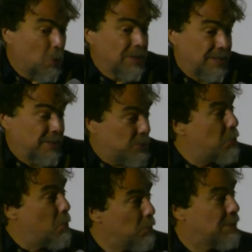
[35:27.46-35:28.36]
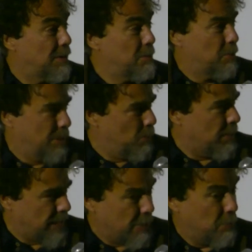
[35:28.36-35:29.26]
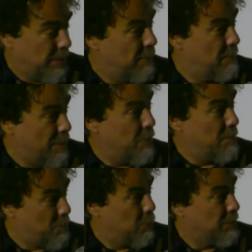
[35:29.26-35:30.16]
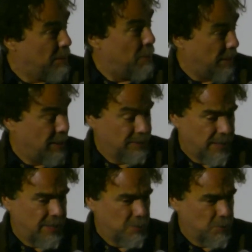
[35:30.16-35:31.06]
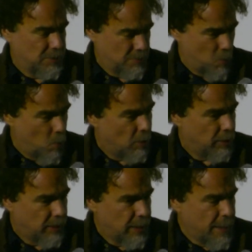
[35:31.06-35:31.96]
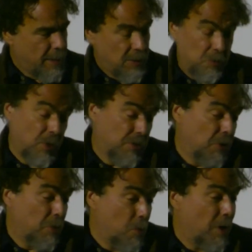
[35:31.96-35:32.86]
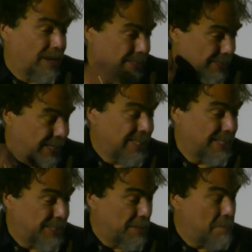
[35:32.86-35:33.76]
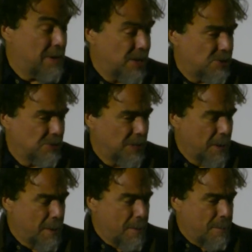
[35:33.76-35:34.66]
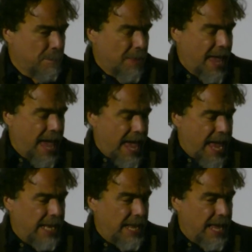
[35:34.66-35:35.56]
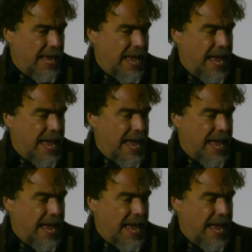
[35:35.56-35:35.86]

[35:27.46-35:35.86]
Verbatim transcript: told in the schools here, but it was actually a very brutal thing, and it was a war. Not a war, as he says, an invasion. And